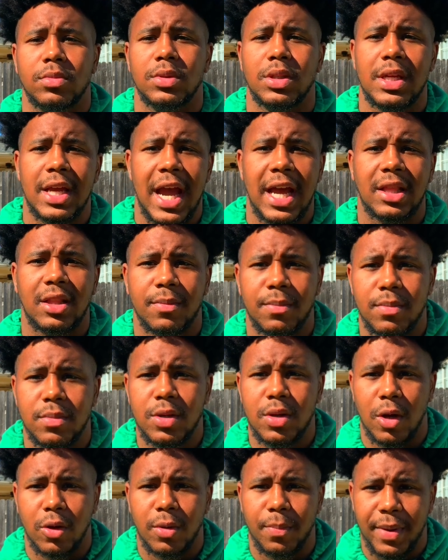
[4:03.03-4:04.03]
He had the
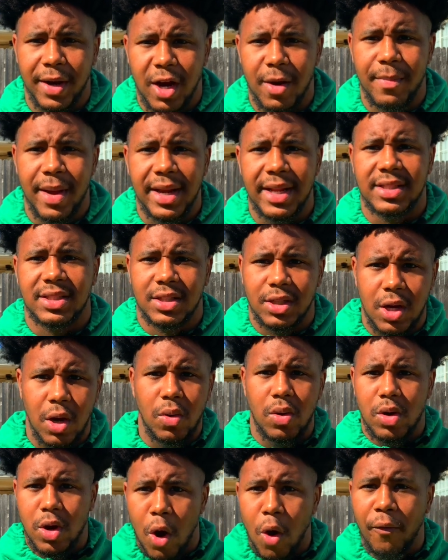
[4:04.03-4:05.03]
paramedics
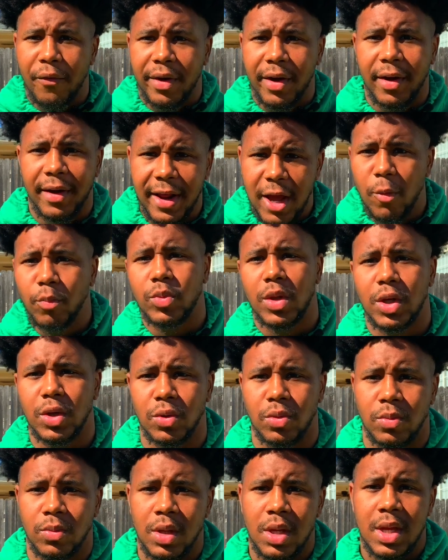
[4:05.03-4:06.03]
go over there and help the
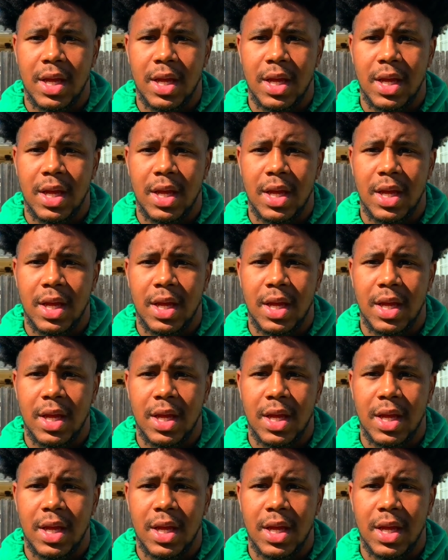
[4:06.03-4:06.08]
dude.